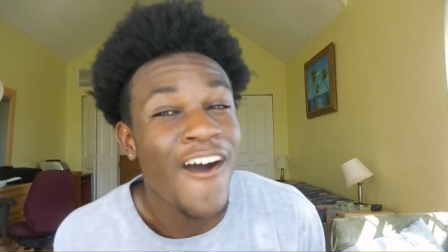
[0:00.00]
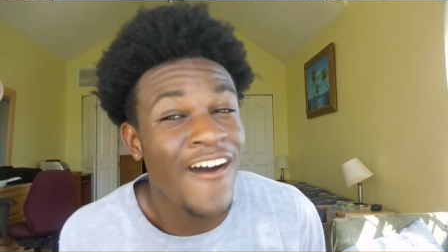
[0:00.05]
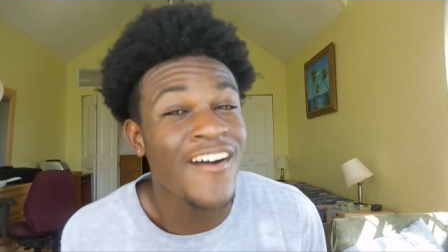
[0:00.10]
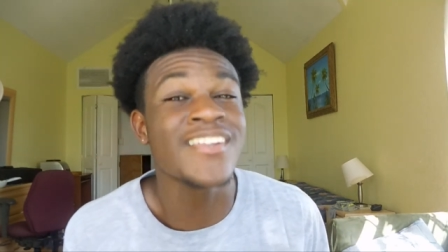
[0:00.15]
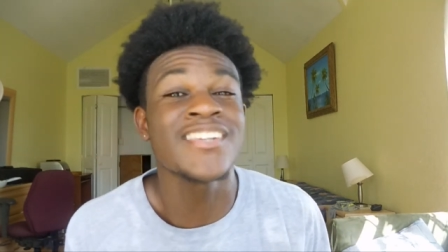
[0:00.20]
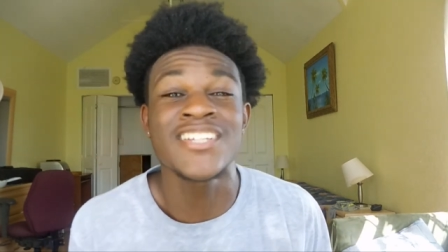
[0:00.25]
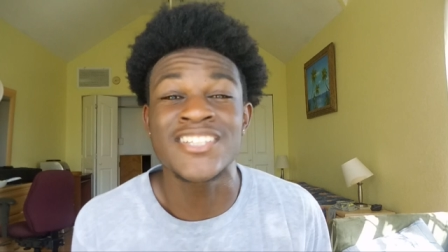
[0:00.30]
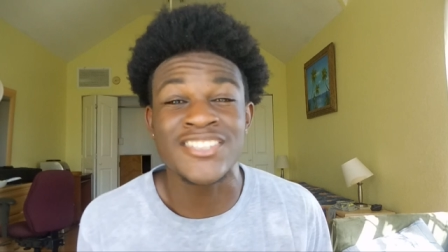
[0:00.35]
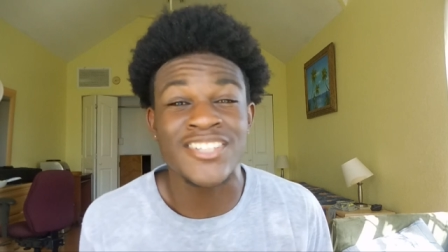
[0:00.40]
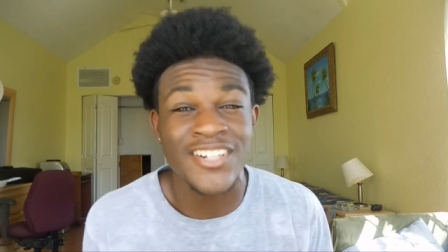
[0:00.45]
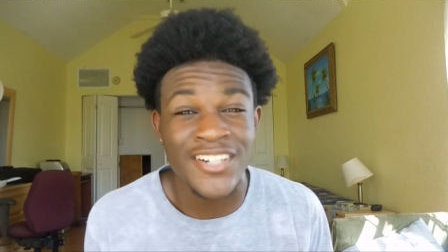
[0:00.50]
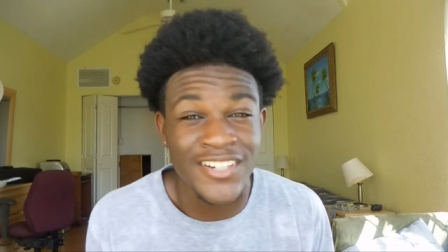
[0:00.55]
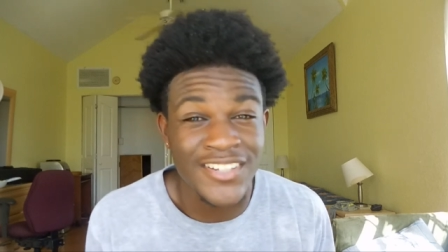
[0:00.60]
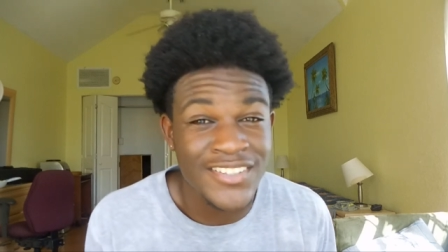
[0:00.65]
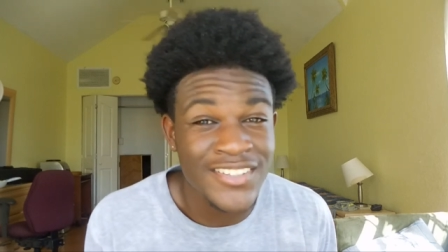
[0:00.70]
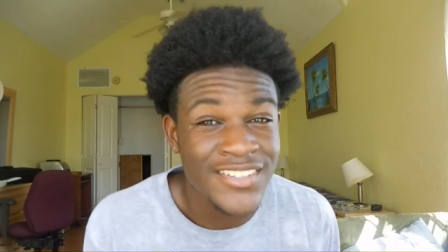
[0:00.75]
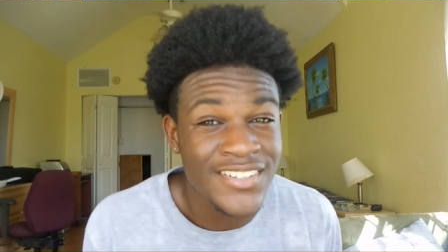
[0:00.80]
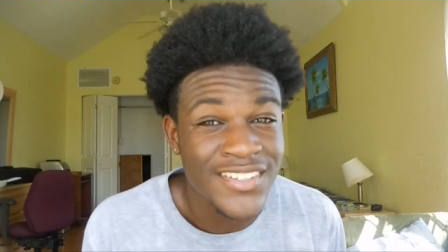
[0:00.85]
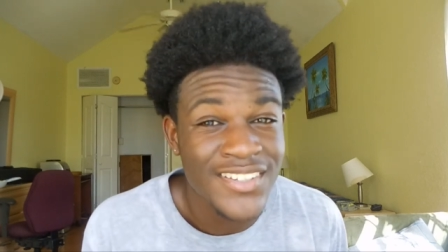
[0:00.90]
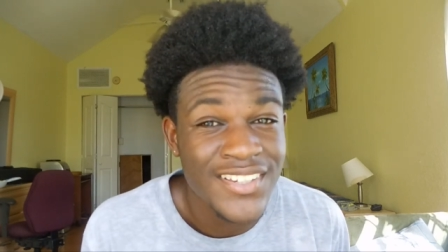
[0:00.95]
on this earth.
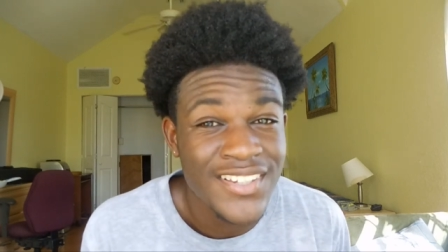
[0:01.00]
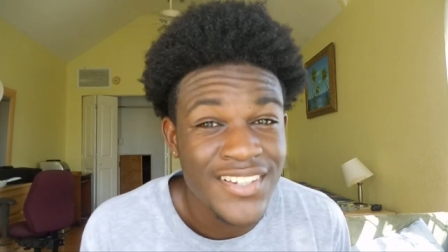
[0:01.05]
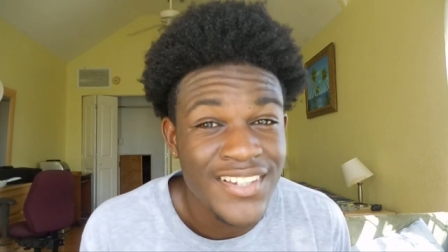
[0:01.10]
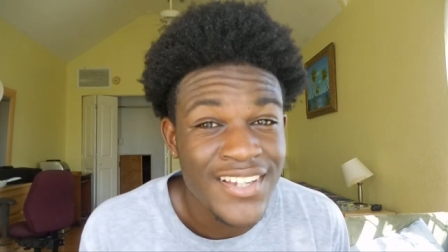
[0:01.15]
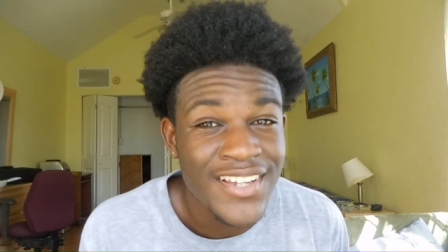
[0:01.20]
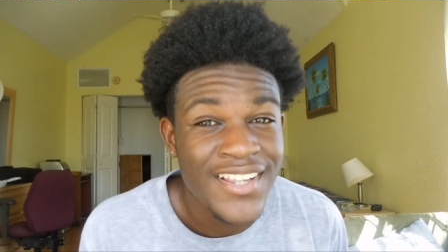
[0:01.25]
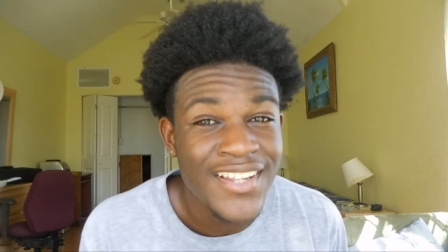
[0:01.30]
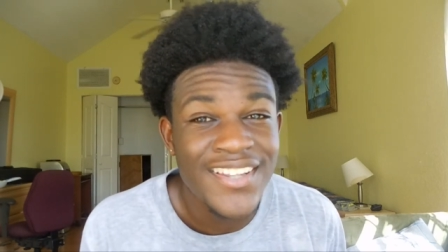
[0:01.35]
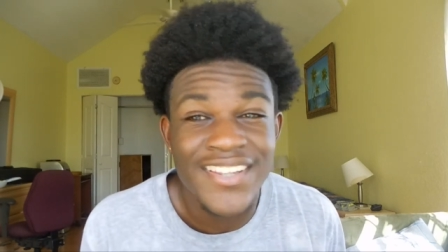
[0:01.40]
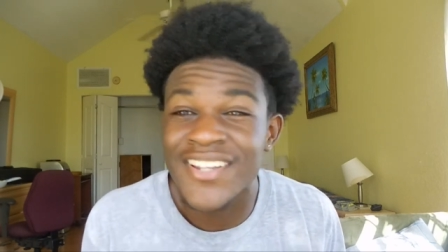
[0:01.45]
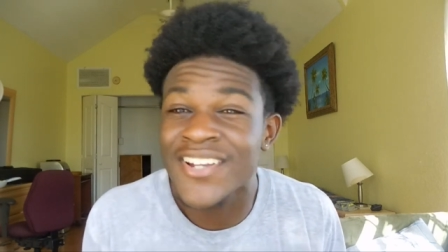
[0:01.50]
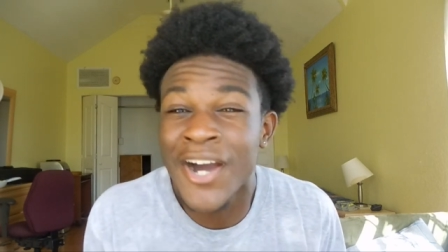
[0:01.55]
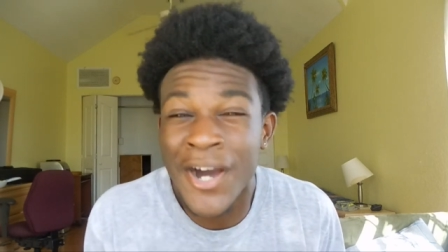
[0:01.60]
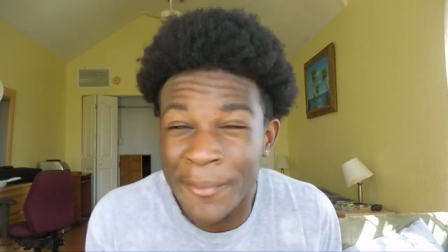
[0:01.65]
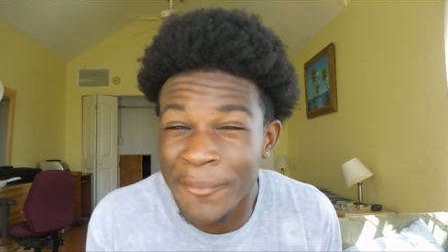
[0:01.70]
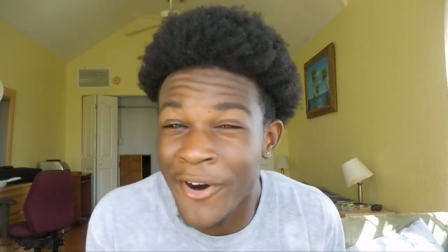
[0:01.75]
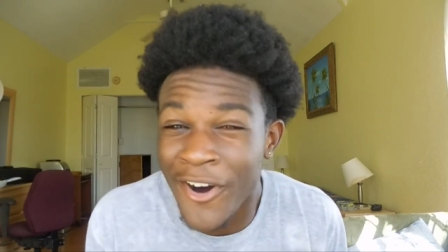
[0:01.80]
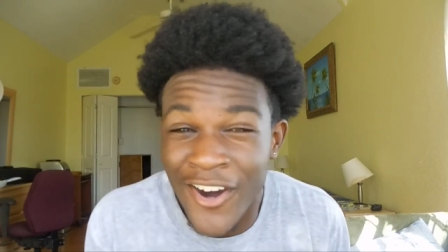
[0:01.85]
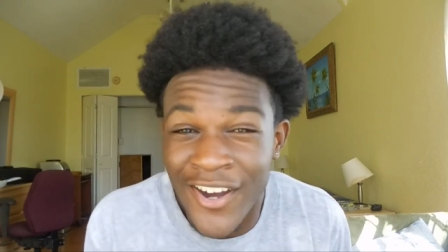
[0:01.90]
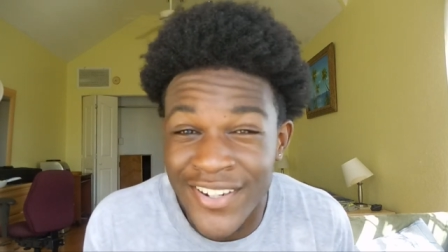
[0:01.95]

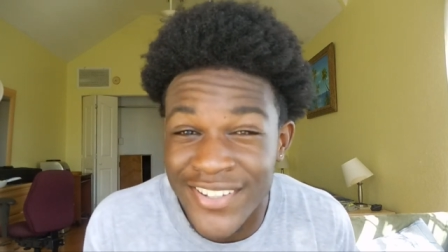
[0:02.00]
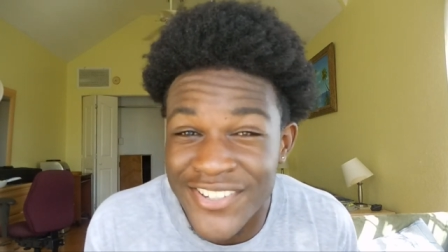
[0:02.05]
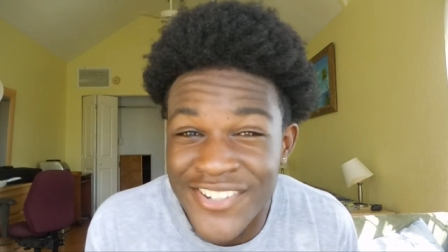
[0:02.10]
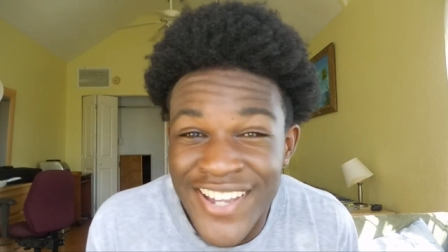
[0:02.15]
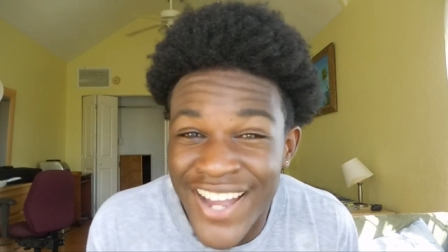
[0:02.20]
Come on,